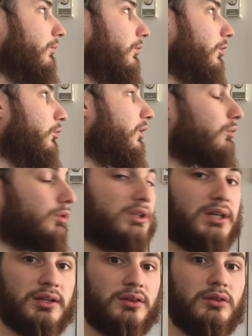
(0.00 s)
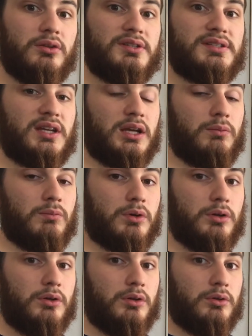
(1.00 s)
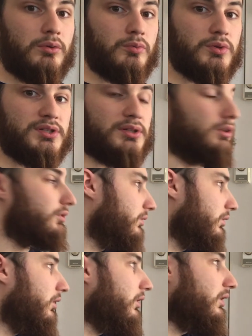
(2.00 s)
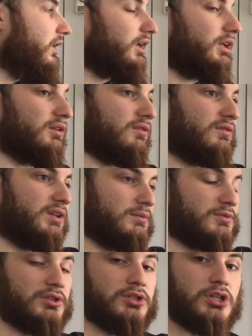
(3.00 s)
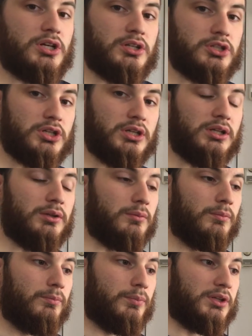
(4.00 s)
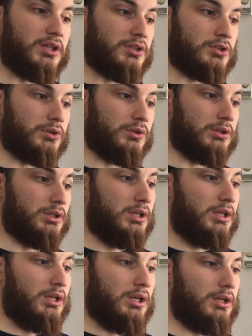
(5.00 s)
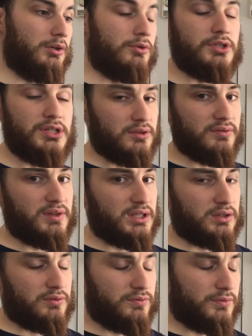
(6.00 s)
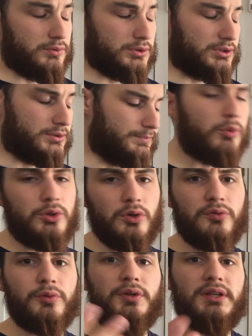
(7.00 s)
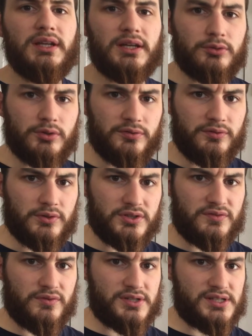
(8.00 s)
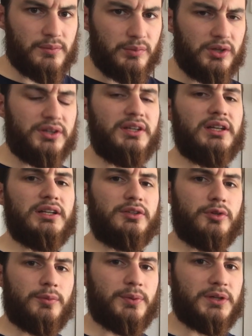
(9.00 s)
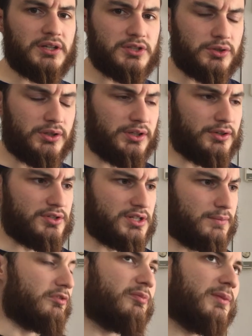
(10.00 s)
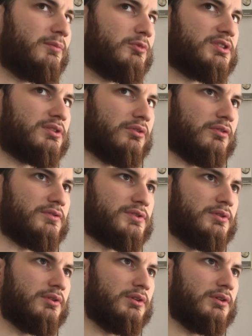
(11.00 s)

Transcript: we would get the same result, a negative times the change in potential energy of that force. That would go for the electric force, for example, in the electric potential energy. If memory serves,